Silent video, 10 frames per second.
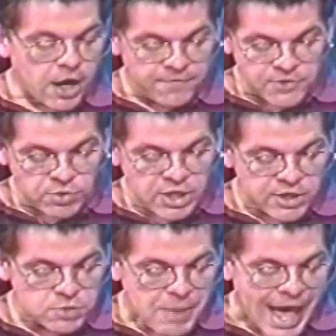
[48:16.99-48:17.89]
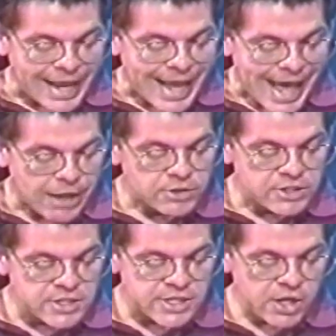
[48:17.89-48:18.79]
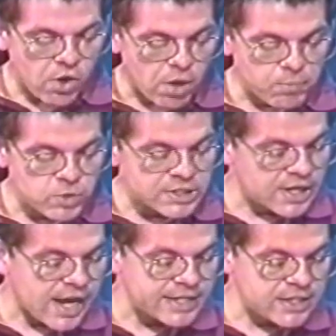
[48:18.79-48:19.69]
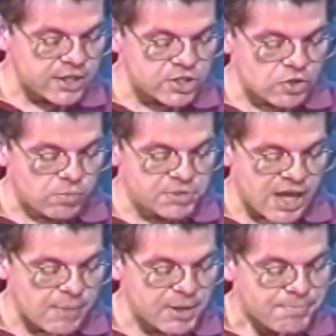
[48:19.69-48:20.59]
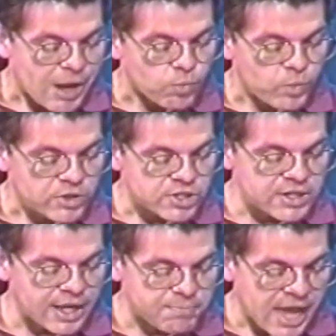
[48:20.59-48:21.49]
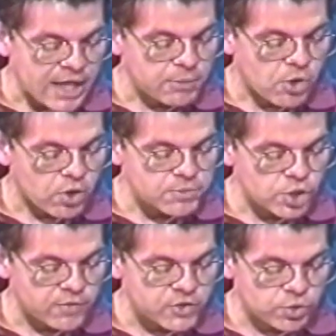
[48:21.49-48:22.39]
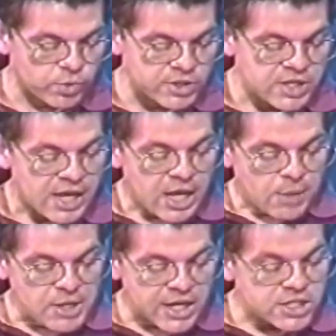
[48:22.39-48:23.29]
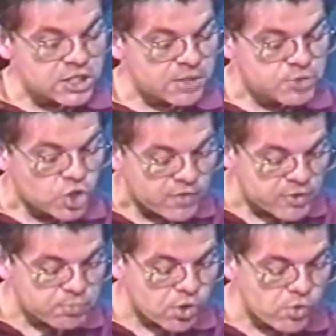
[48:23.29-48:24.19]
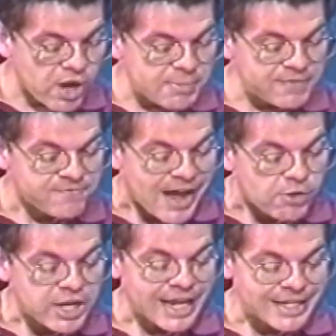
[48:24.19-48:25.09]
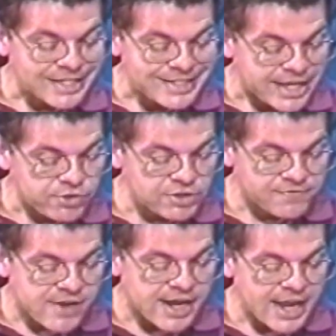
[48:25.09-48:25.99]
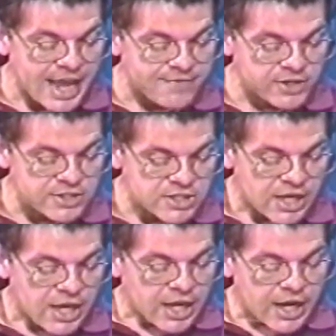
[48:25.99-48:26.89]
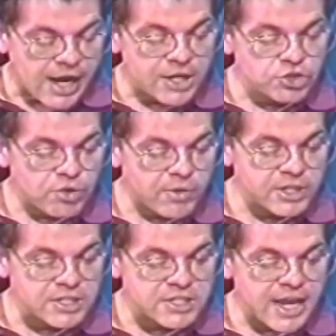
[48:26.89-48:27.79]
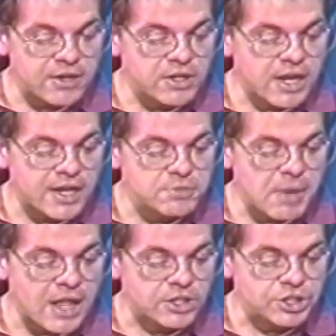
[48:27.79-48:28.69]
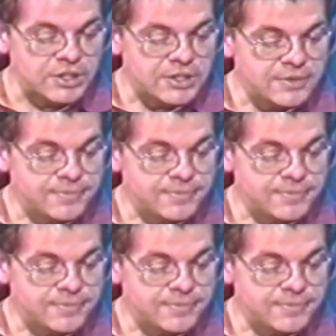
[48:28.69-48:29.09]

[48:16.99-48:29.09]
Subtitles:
A few years back, Halton C. Arp was denied telescope time at Mount Wilson and Palomar observatories because his observing program had found and continued to find evidence contrary to standard cosmology.